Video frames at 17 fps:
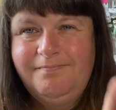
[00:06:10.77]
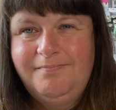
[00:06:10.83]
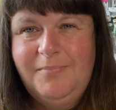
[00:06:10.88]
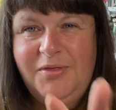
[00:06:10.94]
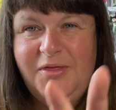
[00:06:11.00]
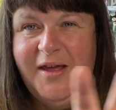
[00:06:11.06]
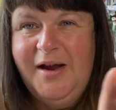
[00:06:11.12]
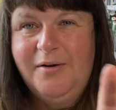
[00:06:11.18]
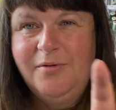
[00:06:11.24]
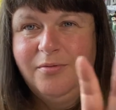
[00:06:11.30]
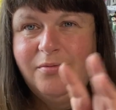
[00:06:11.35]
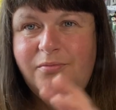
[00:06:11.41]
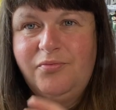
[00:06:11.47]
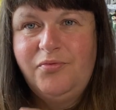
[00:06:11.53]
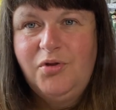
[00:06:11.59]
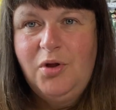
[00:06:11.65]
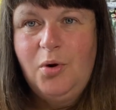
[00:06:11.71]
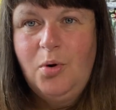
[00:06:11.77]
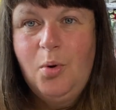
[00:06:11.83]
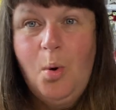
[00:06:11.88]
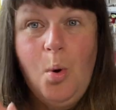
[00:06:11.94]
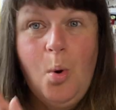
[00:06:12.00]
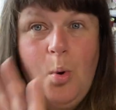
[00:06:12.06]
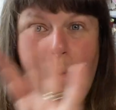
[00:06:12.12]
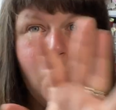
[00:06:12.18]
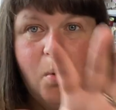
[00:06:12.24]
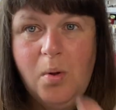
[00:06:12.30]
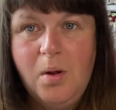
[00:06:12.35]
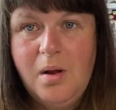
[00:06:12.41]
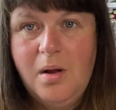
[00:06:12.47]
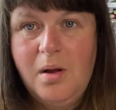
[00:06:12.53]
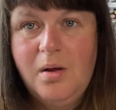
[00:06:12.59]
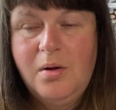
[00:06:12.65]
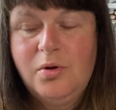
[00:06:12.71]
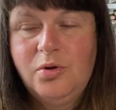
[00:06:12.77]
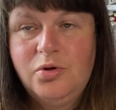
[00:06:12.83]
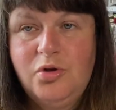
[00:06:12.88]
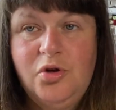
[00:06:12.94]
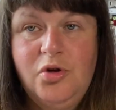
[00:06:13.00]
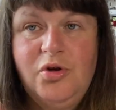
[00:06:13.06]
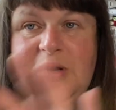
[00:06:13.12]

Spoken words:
there for the whole two